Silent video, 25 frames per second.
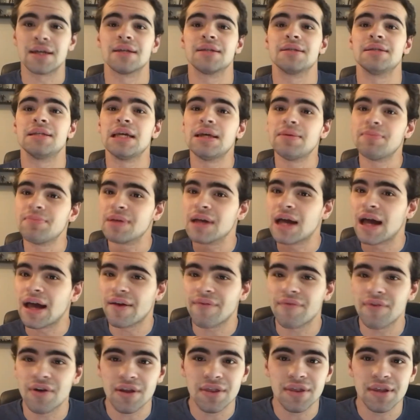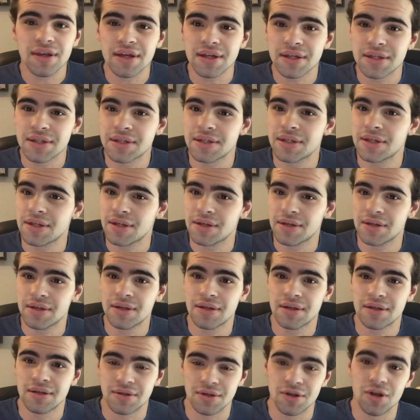a deep dive on this,
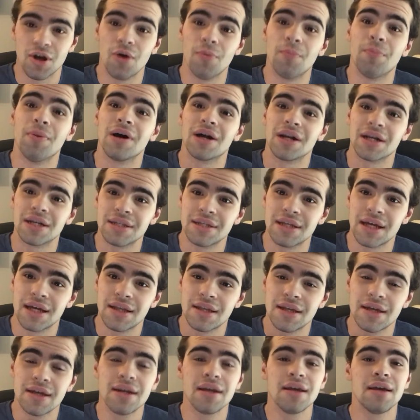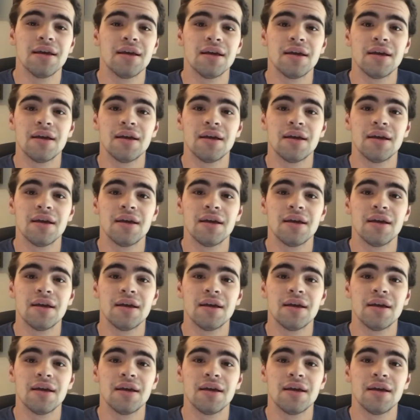no pun intended.